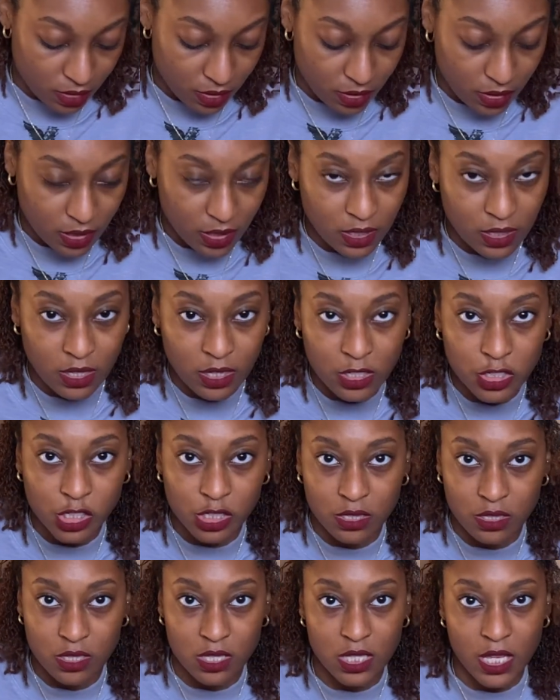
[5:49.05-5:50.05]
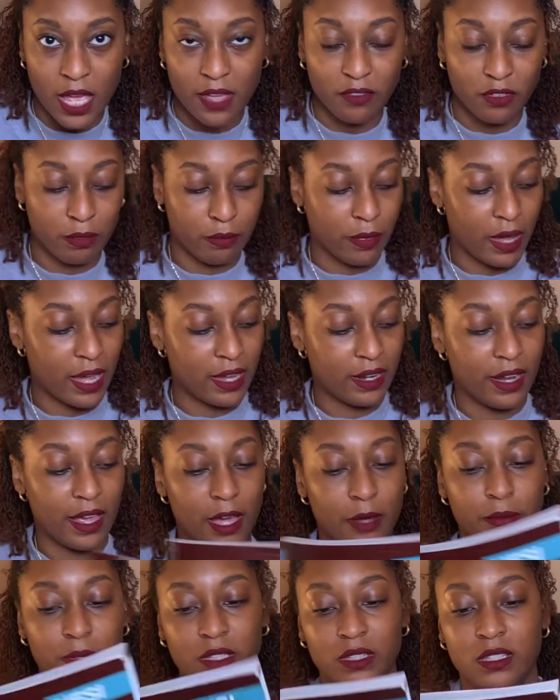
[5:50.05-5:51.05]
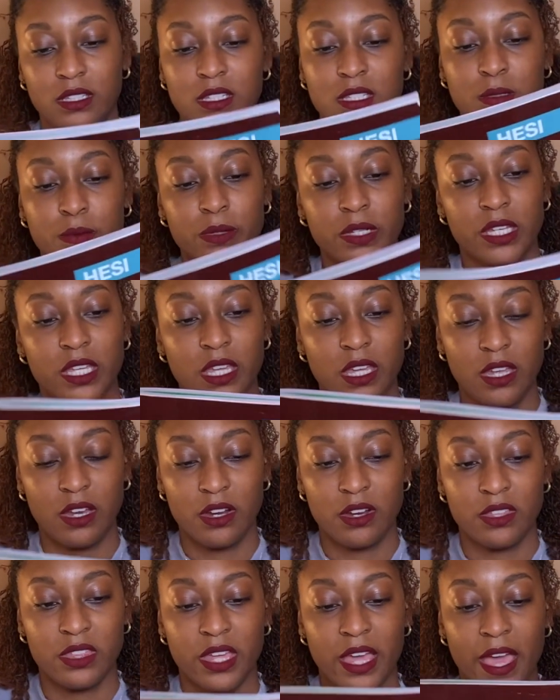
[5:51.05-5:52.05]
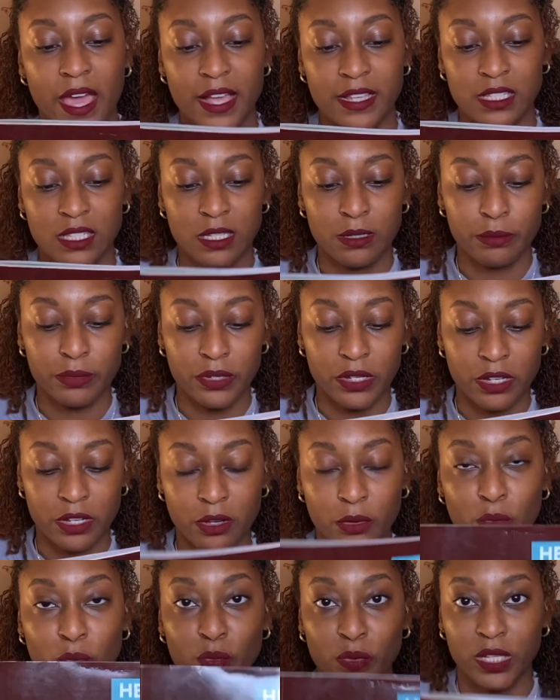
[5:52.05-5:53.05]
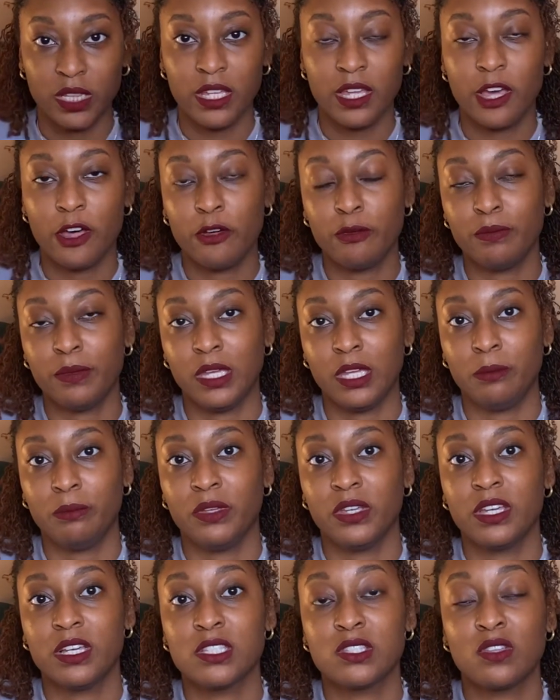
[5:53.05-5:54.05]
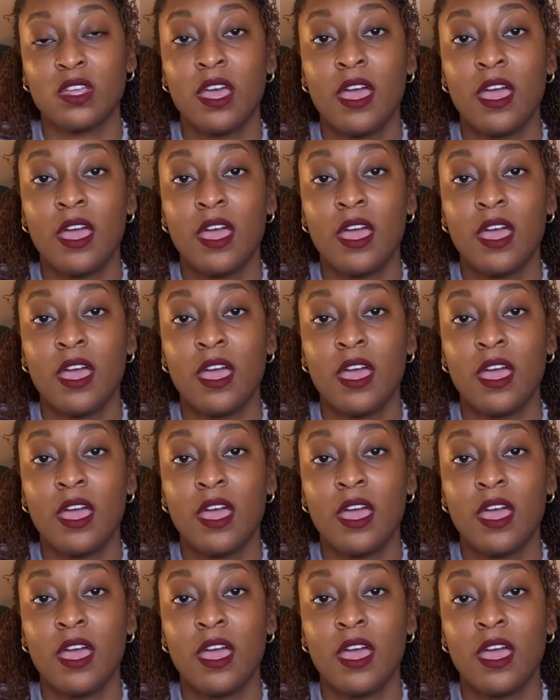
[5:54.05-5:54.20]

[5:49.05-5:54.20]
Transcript: edition 7 by now, but this book here, the Hesi book, really helped me because